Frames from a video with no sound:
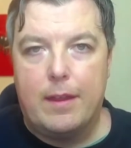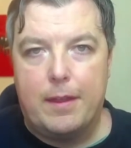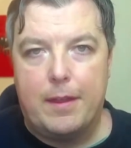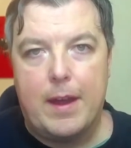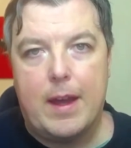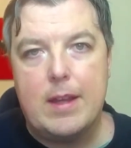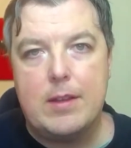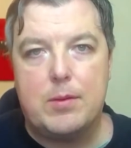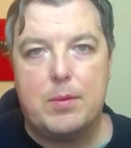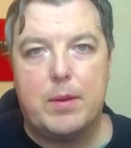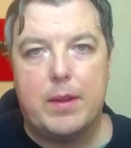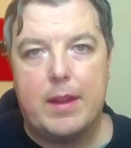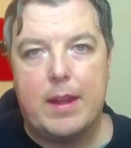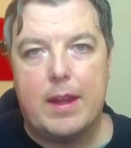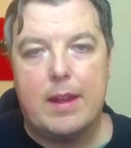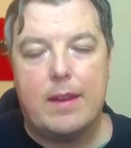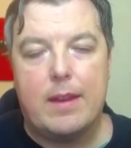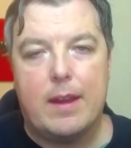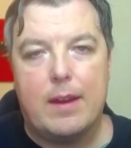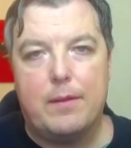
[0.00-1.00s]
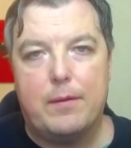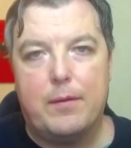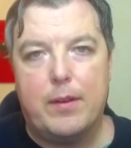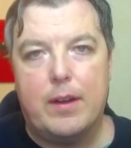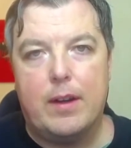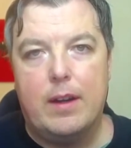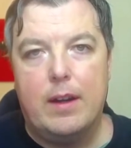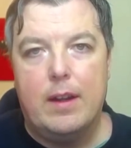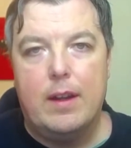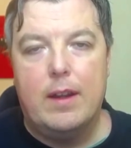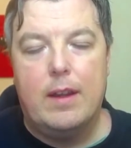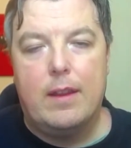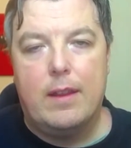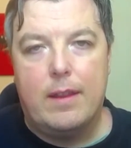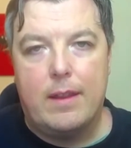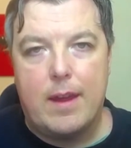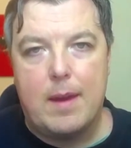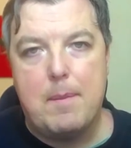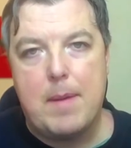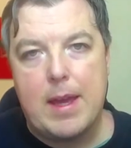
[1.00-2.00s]
That's what they're there for.
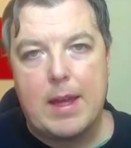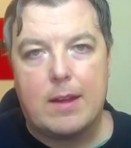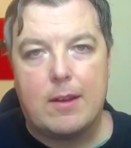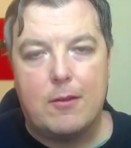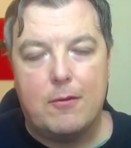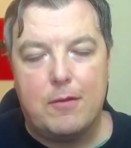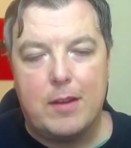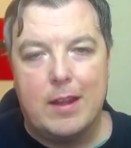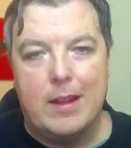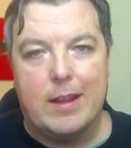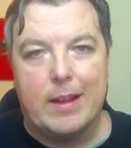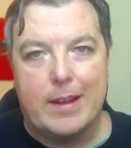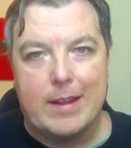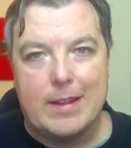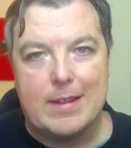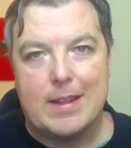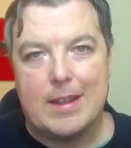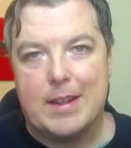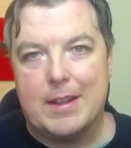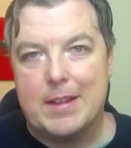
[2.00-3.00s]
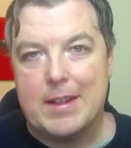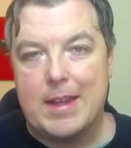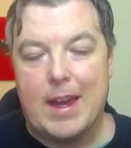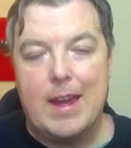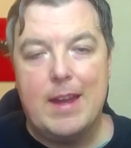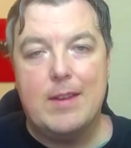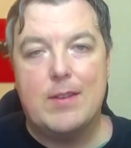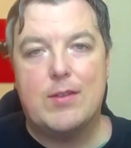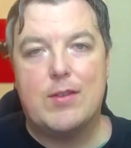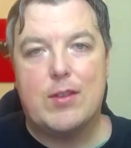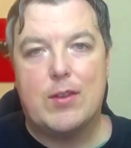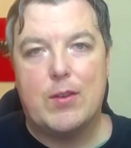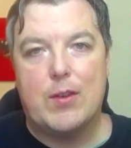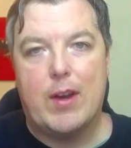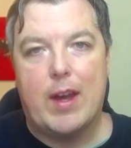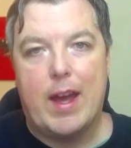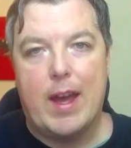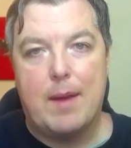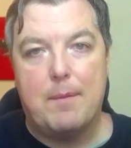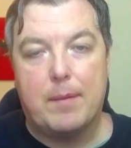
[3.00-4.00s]
They make you realize that, yeah.
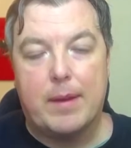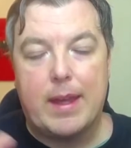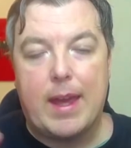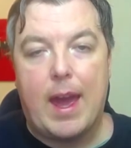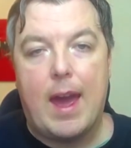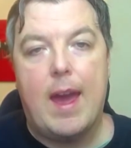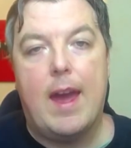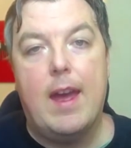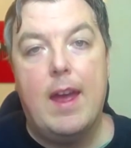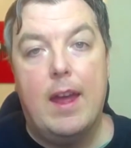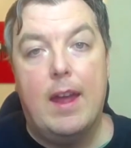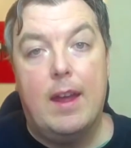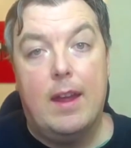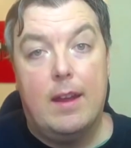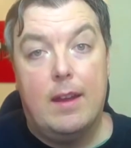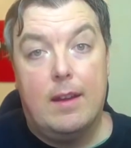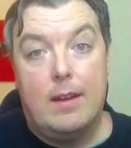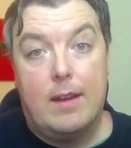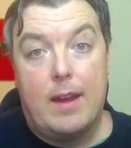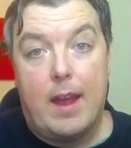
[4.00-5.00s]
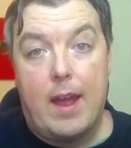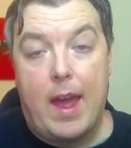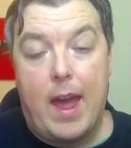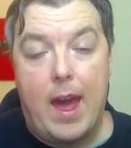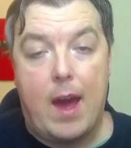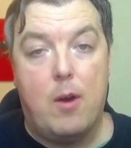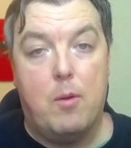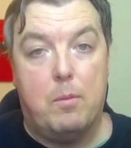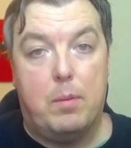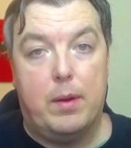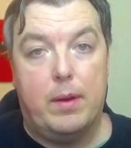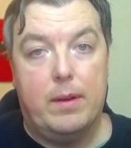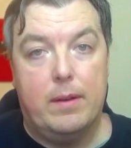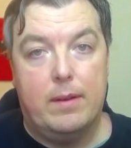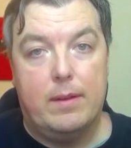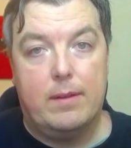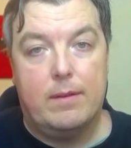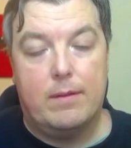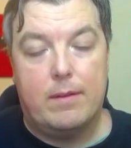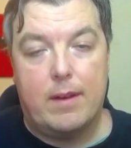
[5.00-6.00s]
So um, get help,
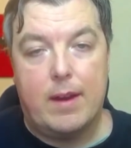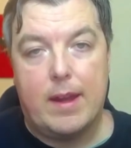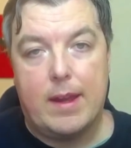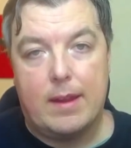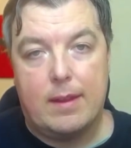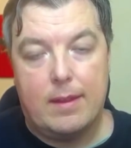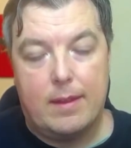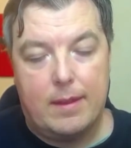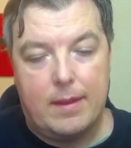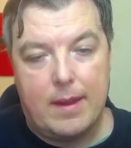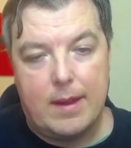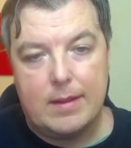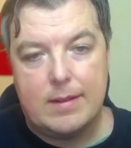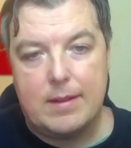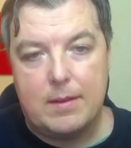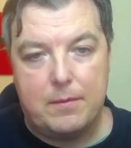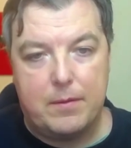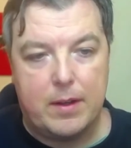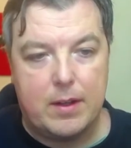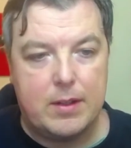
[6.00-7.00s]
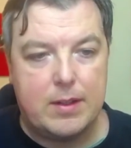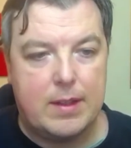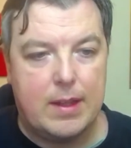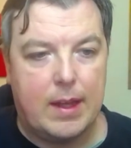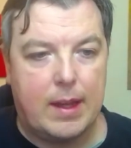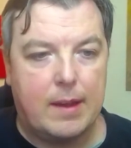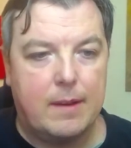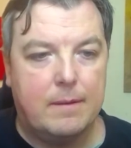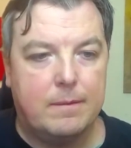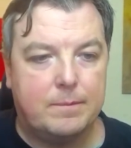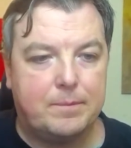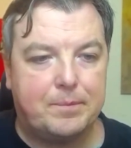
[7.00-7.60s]
right? That's the first thing.